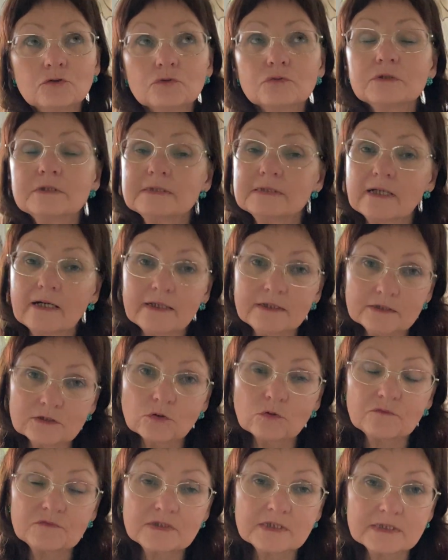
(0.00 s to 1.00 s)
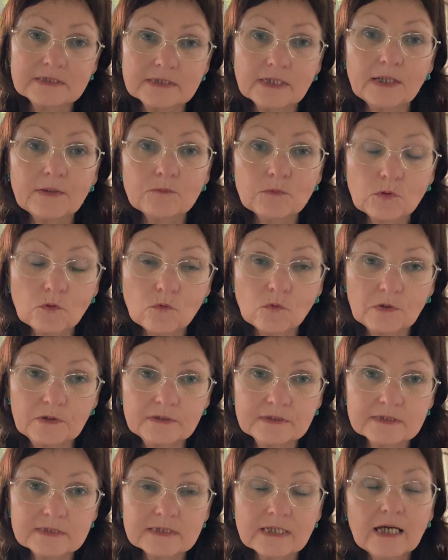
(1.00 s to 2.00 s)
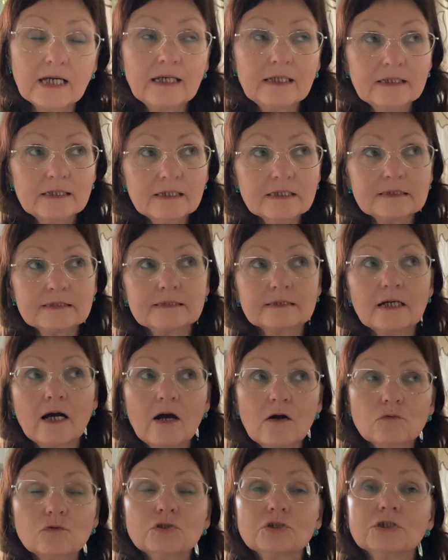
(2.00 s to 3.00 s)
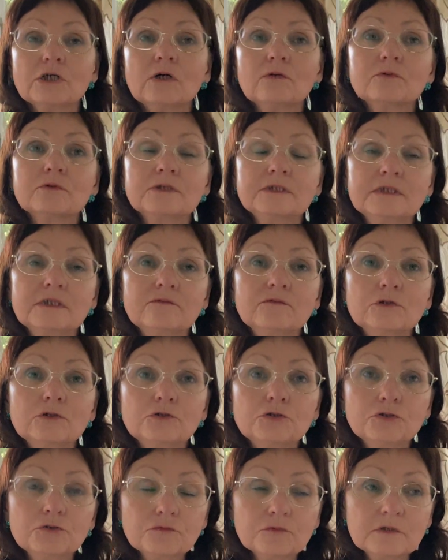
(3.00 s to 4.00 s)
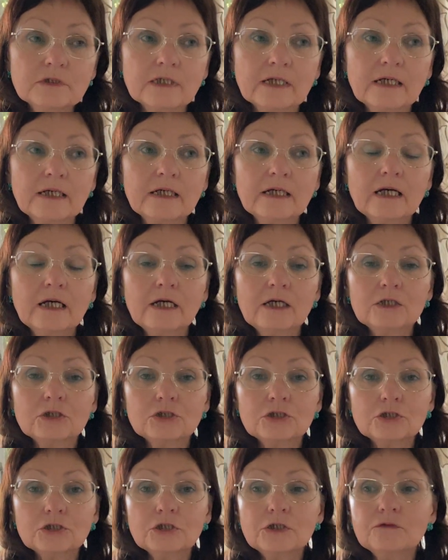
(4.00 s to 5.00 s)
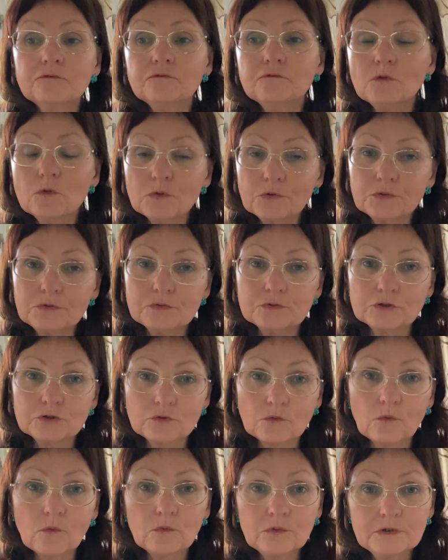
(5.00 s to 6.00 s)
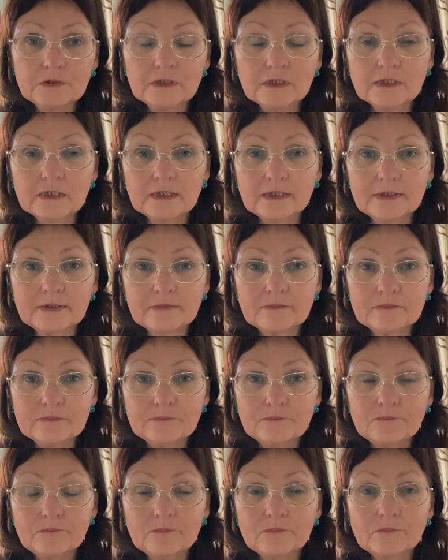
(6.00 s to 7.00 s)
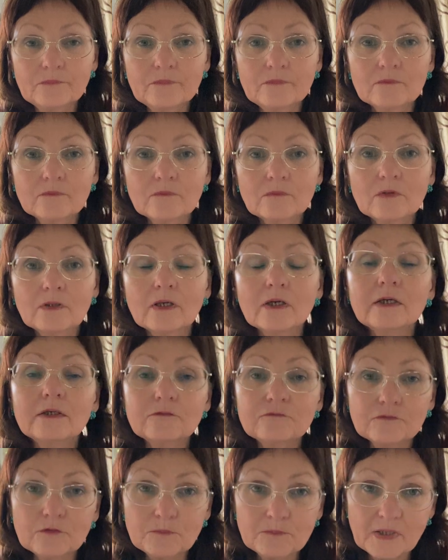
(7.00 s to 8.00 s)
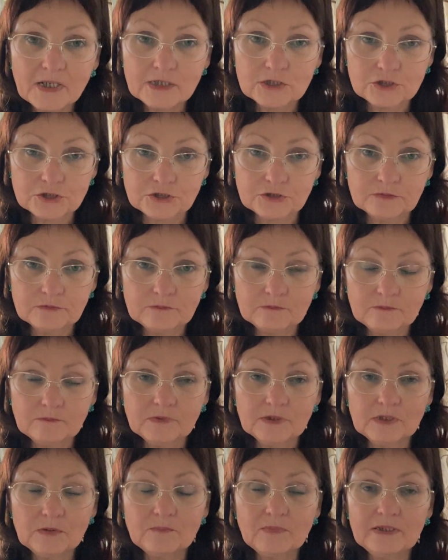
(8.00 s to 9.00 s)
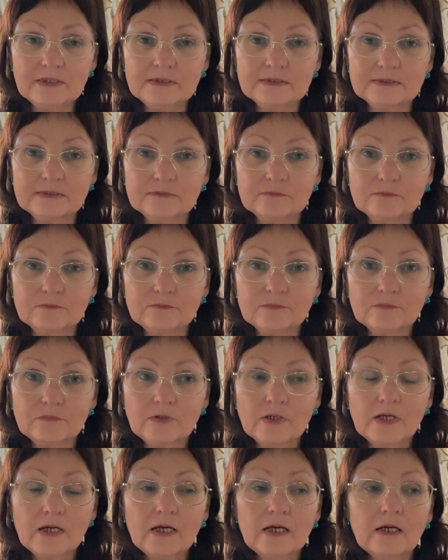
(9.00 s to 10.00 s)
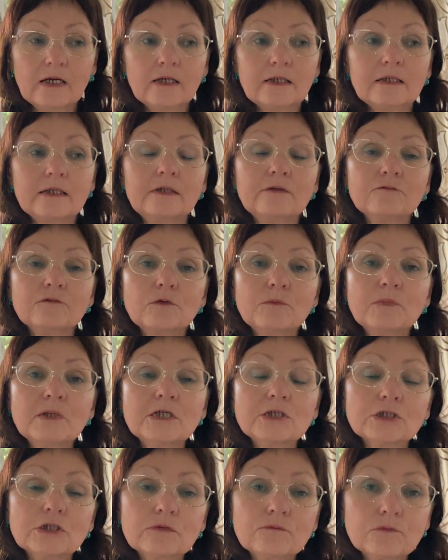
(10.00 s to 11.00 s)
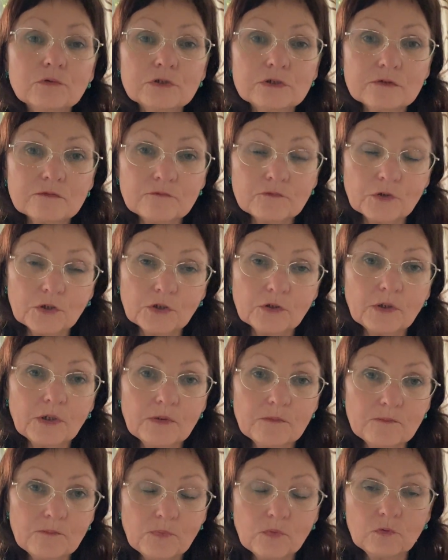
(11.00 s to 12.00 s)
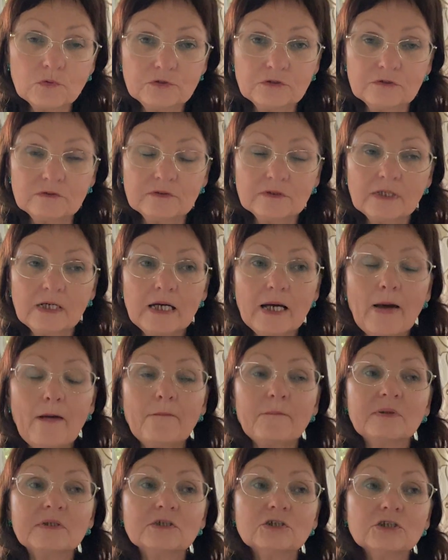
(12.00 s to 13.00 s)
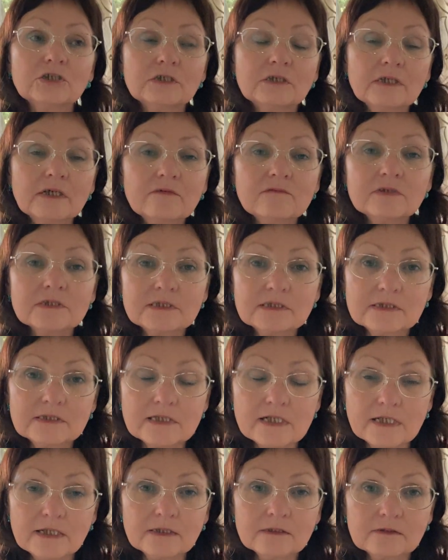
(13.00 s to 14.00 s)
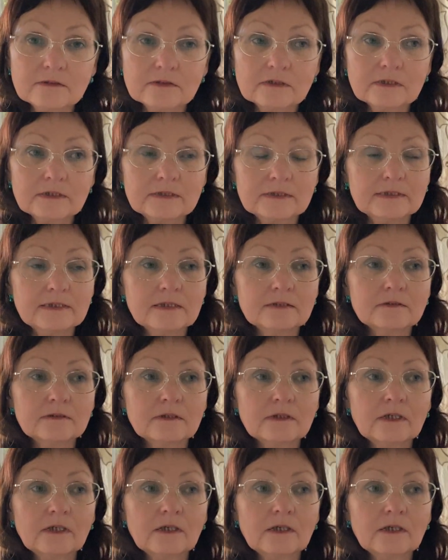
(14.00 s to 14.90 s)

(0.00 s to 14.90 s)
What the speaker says: sides of the same coins. Yes, our Stevenshooter, she focused on information metabolism. Information was for her important, but she never said that